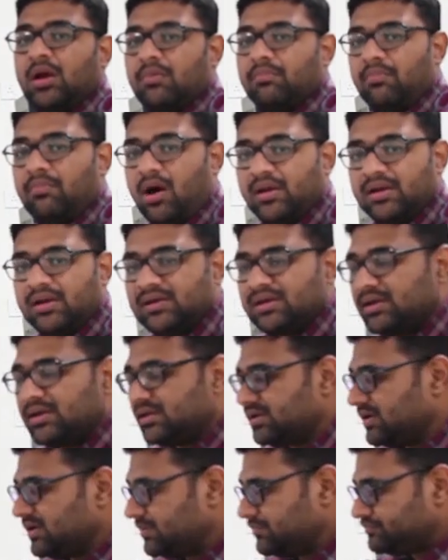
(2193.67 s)
monitor
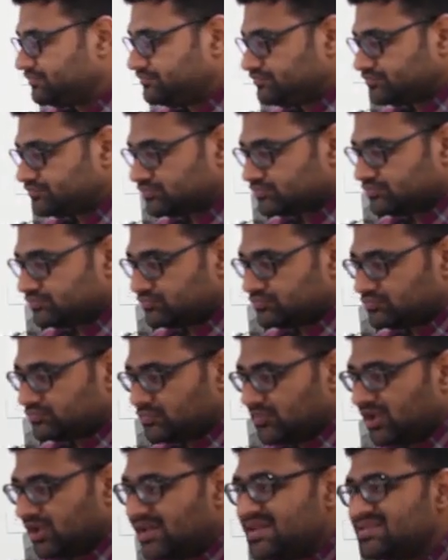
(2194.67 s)

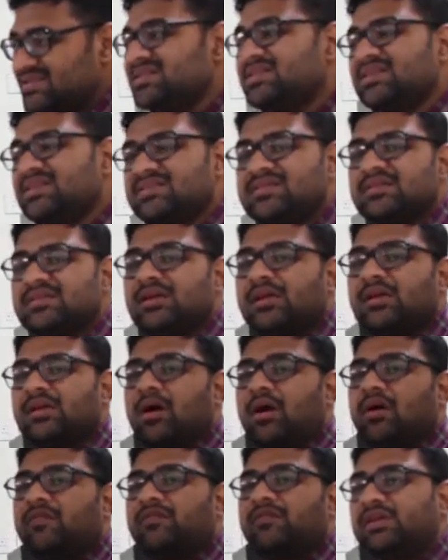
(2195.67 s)
the ECG signal
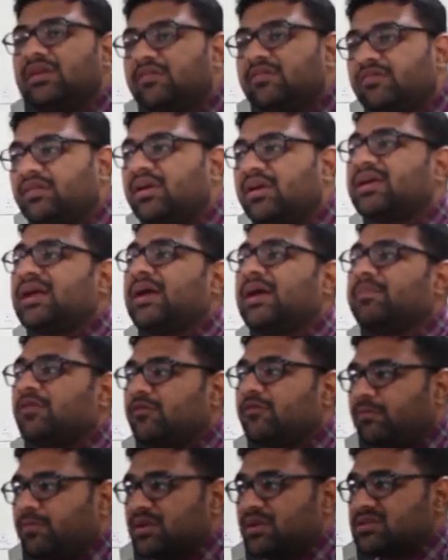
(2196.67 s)
of different type
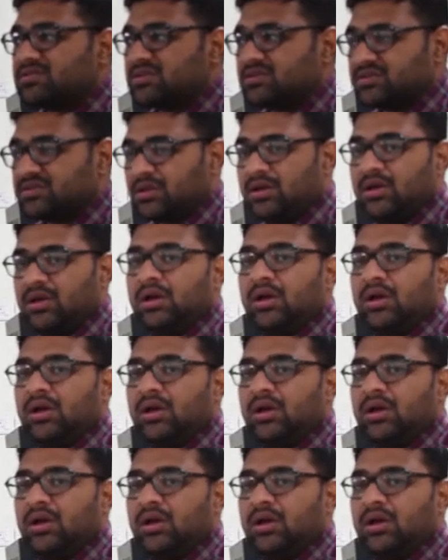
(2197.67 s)
of person.